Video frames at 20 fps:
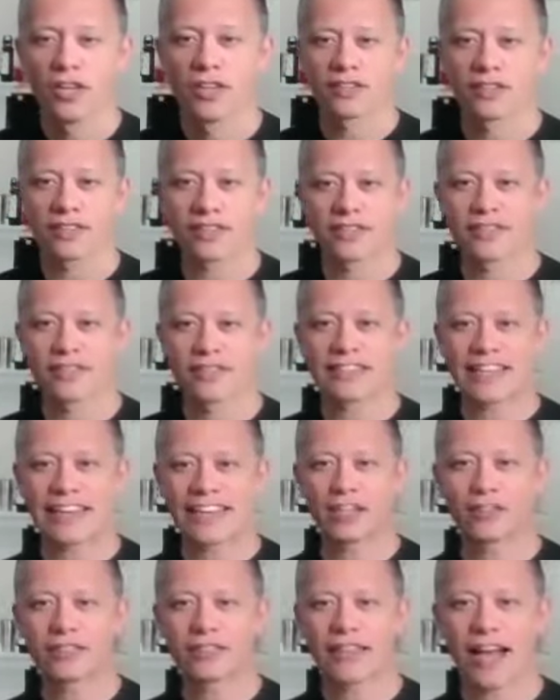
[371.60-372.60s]
to set
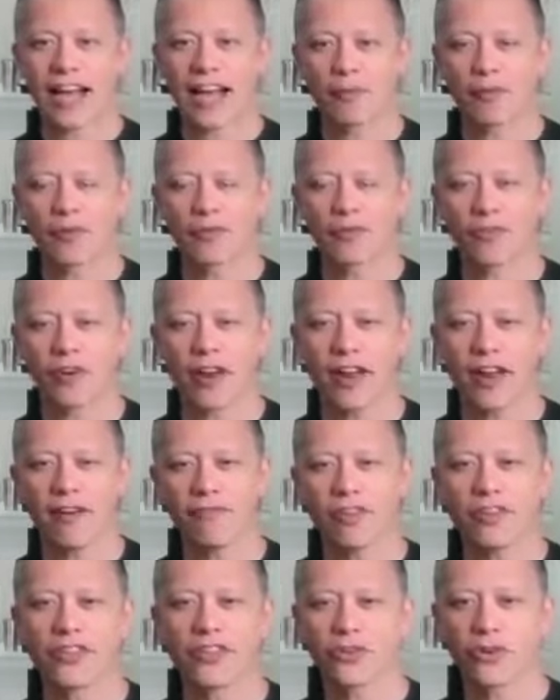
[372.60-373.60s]
a timer for
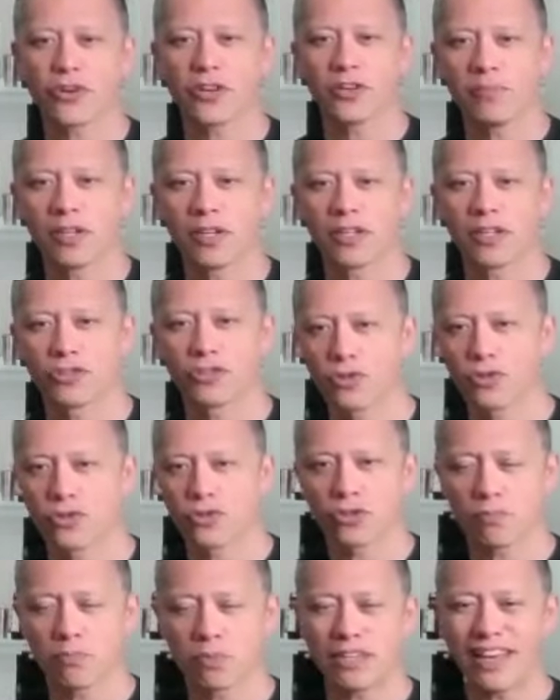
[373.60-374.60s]
every 30 minutes. You
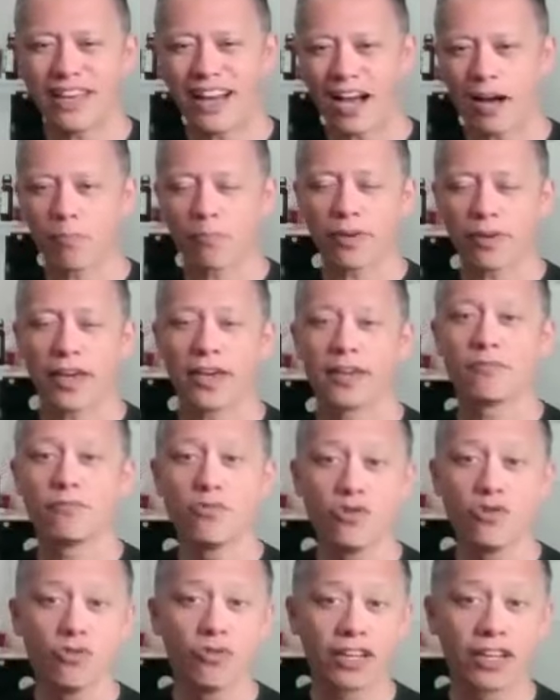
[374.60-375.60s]
should be up and
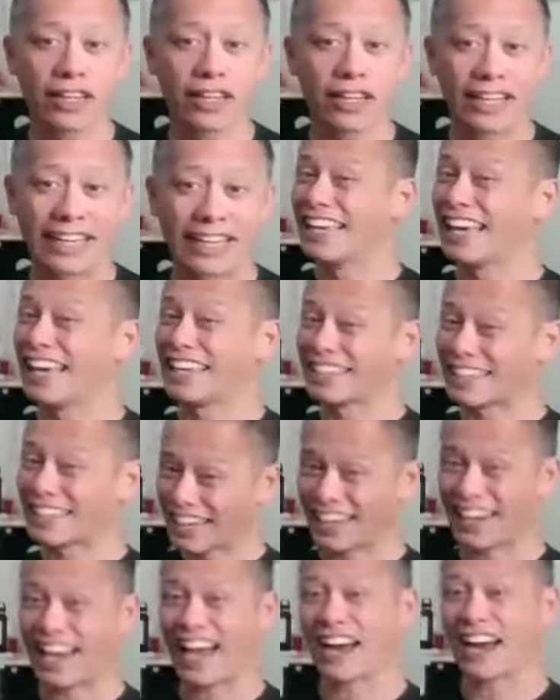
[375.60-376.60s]
moving and
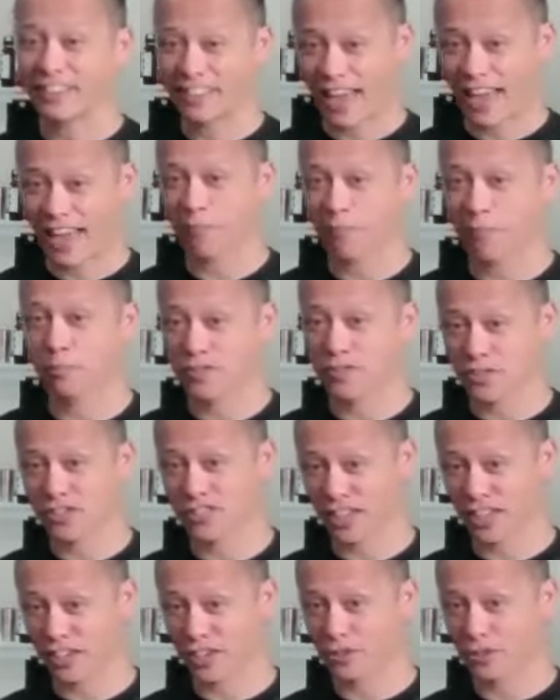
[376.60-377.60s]
get out of that
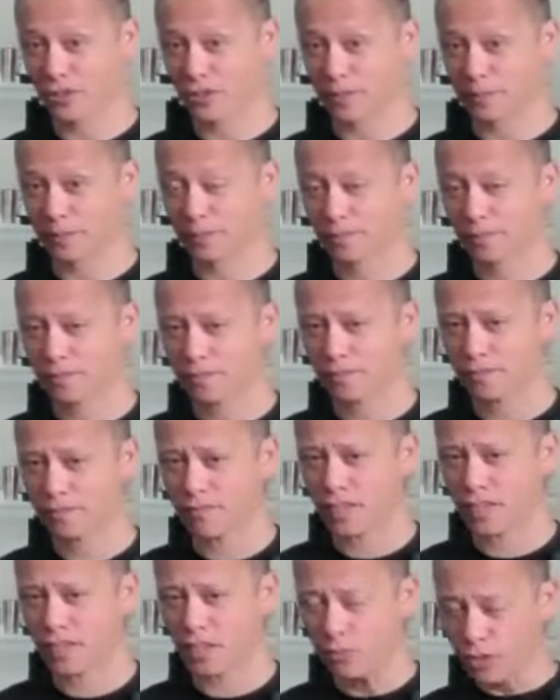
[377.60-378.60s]
position that you're in,
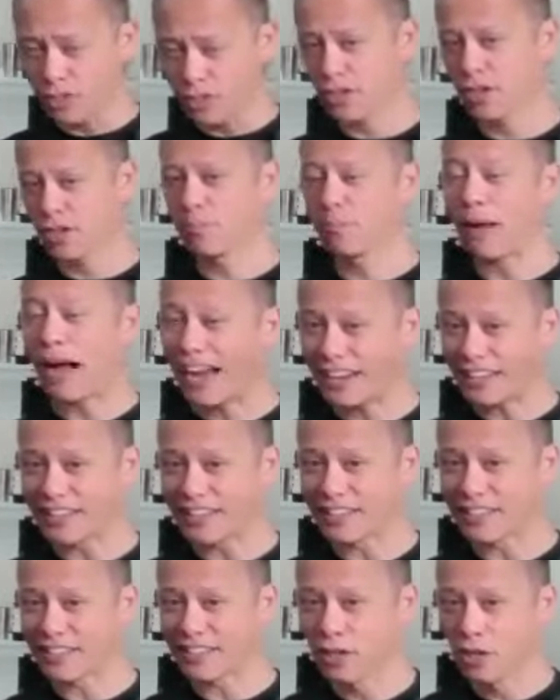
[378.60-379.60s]
because our
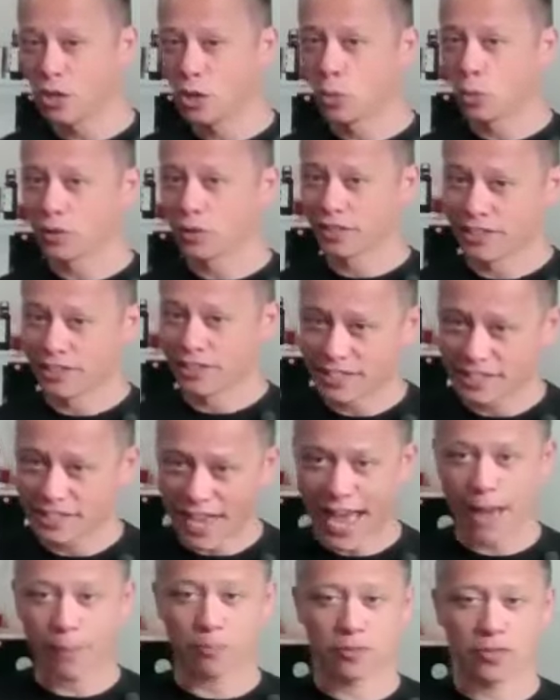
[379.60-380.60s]
bodies will
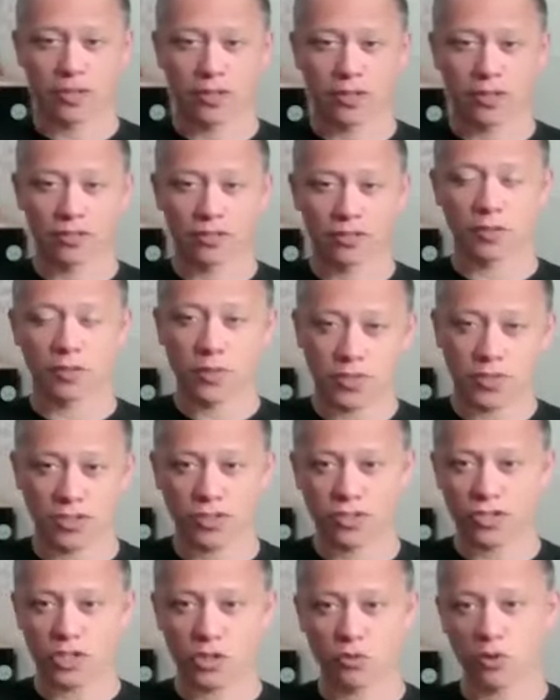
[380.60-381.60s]
adapt to the
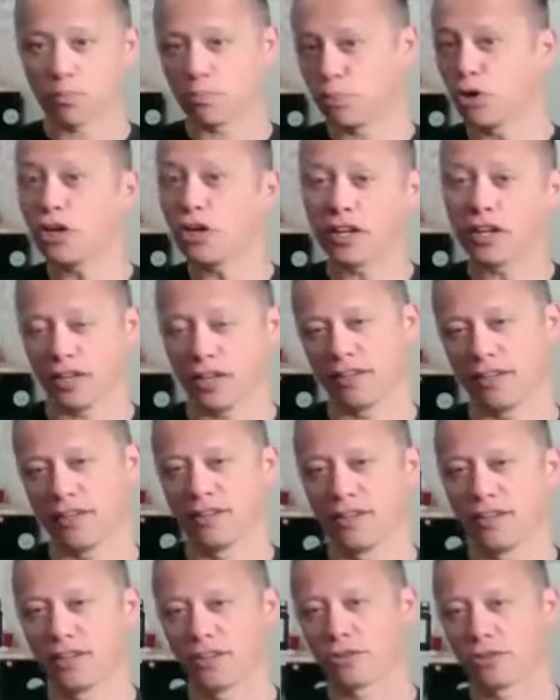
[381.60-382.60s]
positions we put it in
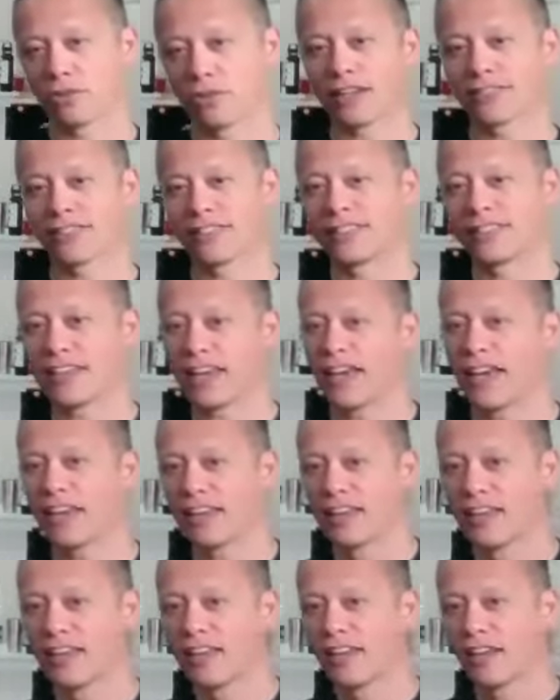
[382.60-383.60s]
throughout the
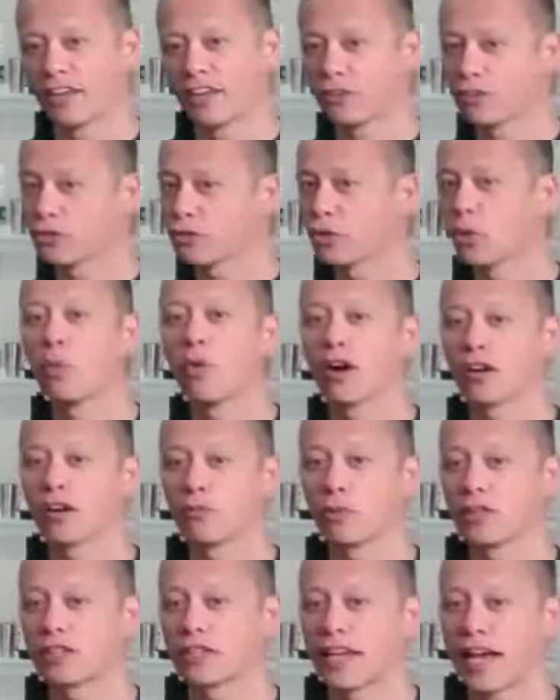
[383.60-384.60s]
day. And you don't want
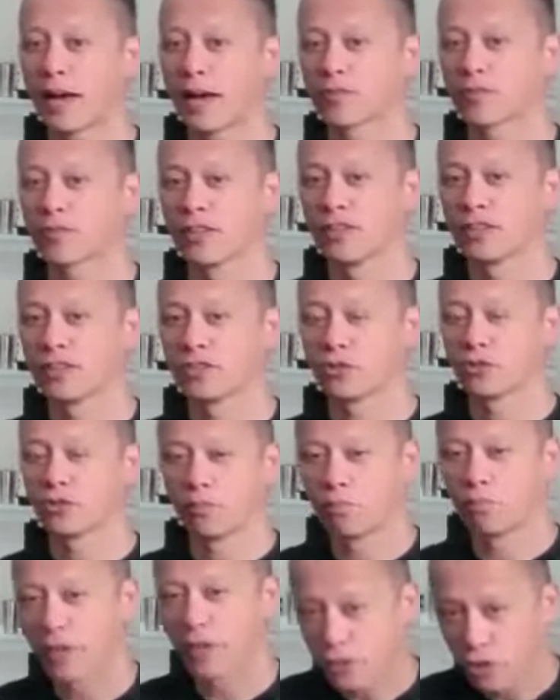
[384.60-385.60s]
to adapt to a
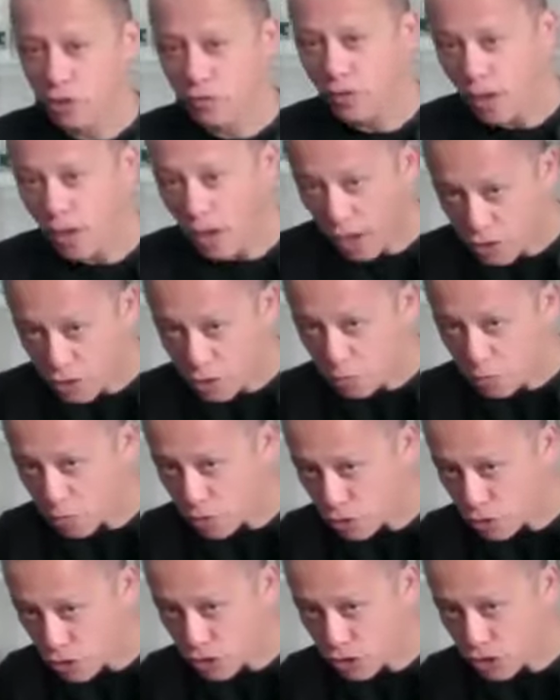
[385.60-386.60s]
bent over hunched
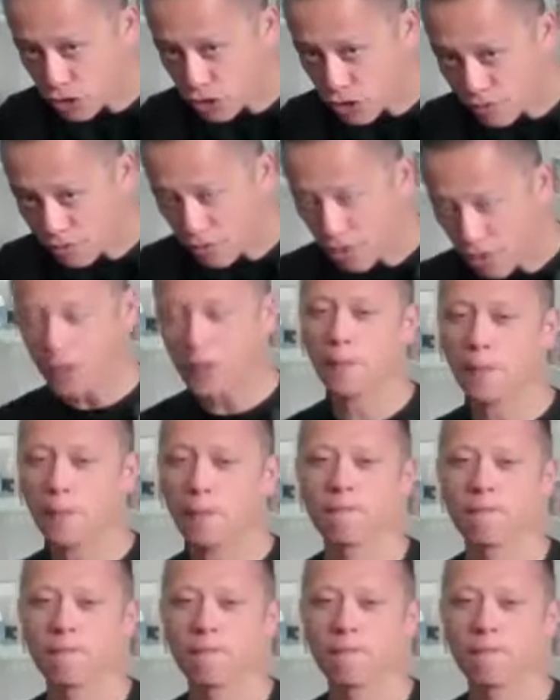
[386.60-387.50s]
position, right?